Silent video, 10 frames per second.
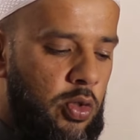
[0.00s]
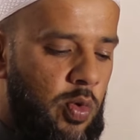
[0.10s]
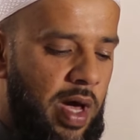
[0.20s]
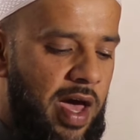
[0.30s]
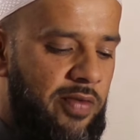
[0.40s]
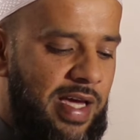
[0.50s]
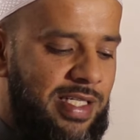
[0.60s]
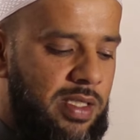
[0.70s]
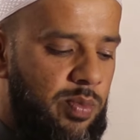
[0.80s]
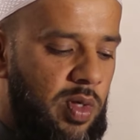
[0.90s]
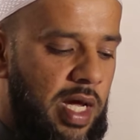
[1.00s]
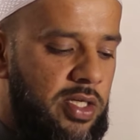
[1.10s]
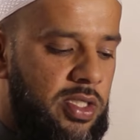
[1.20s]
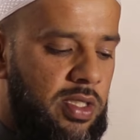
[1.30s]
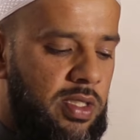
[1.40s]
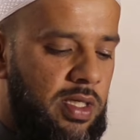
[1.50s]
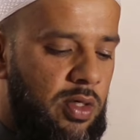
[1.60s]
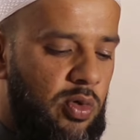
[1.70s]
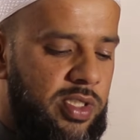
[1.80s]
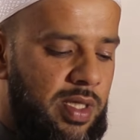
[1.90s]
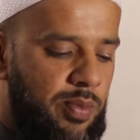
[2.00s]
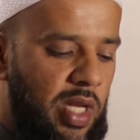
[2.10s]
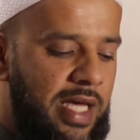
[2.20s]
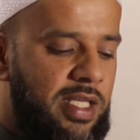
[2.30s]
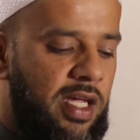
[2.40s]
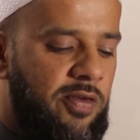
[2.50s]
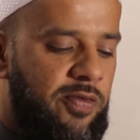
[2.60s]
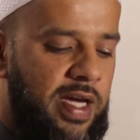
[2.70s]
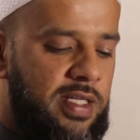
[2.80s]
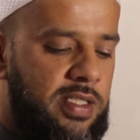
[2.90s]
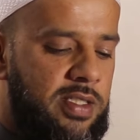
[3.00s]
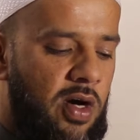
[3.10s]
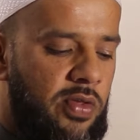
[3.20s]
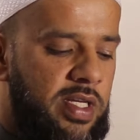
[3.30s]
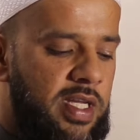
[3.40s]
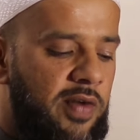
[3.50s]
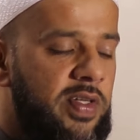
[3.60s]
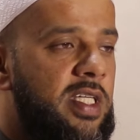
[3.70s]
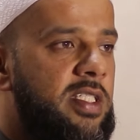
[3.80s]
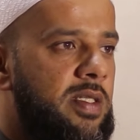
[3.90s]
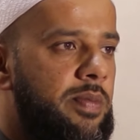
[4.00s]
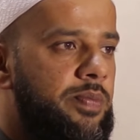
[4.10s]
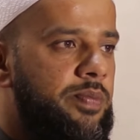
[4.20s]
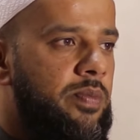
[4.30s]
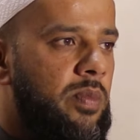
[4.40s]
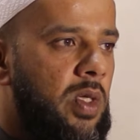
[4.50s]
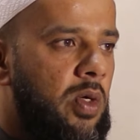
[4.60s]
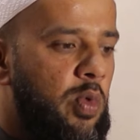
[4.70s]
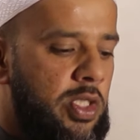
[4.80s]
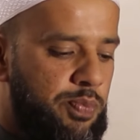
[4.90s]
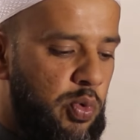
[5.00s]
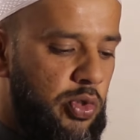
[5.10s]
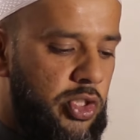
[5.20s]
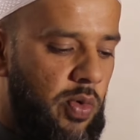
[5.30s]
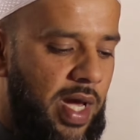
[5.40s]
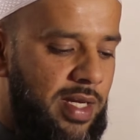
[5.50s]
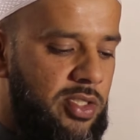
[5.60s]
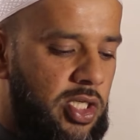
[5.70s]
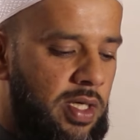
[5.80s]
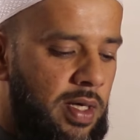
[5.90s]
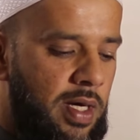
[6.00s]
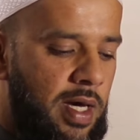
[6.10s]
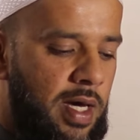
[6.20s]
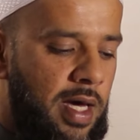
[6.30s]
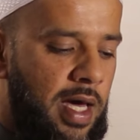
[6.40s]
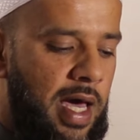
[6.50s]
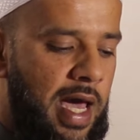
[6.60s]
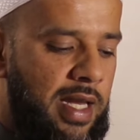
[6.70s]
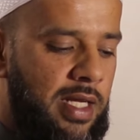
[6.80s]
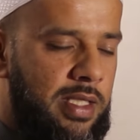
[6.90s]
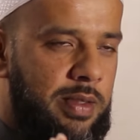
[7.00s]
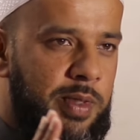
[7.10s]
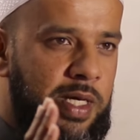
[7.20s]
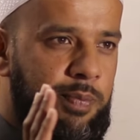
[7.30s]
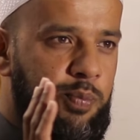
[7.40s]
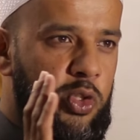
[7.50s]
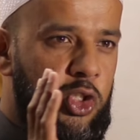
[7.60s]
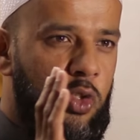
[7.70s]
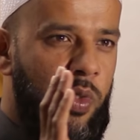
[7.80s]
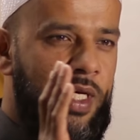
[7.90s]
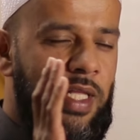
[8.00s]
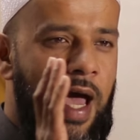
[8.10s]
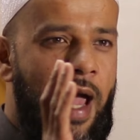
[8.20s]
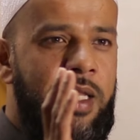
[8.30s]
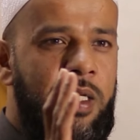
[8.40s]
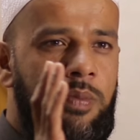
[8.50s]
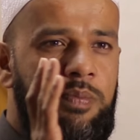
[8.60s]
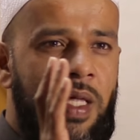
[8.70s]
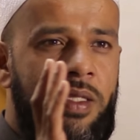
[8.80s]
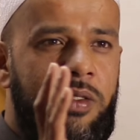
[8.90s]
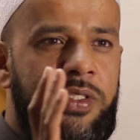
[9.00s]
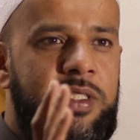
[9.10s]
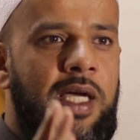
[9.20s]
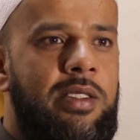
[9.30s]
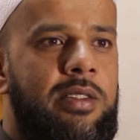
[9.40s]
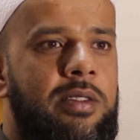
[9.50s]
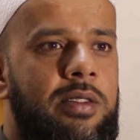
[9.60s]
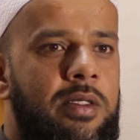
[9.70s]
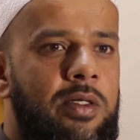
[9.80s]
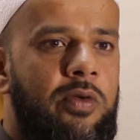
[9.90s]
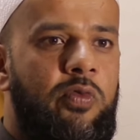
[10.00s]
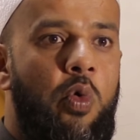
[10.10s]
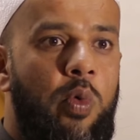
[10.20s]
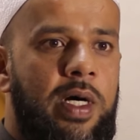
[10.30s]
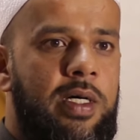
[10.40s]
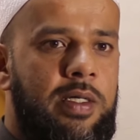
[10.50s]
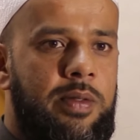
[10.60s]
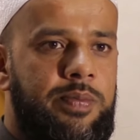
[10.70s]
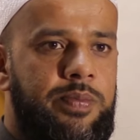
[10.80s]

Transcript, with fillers: to have a stimulation or stimulatory effects on the nervous system, which boosts your energy and it puts you in an ideal mental state for work.